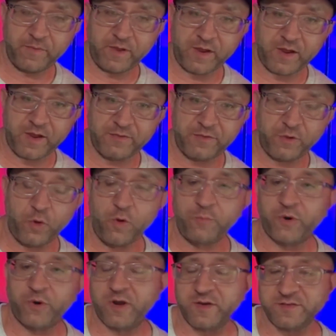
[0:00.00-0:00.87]
The
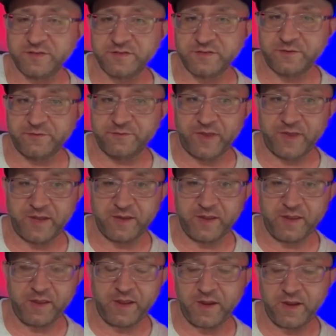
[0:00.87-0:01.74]
whole process of
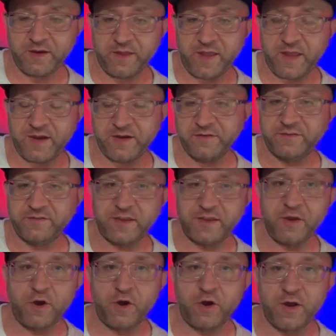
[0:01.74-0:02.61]
like A to
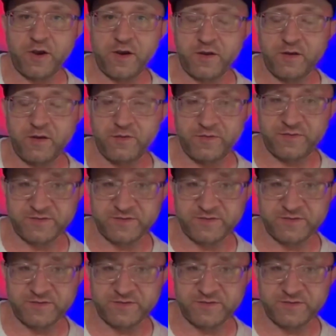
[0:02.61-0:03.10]
Z on